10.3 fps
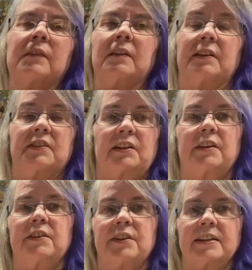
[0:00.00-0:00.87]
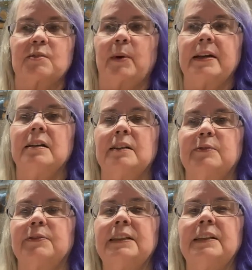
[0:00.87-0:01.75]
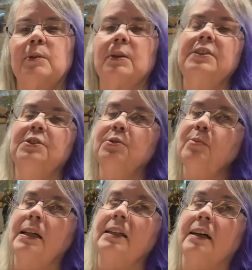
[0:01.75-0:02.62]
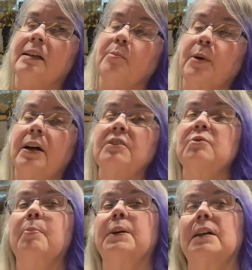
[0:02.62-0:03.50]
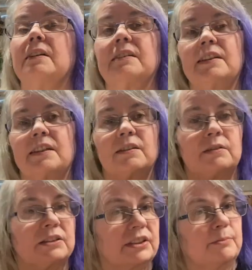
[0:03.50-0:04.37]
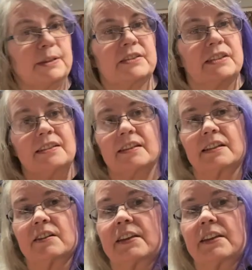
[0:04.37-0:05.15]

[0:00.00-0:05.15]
That's another nice way of, well, you might not impress, but, you know, there's NPCs here.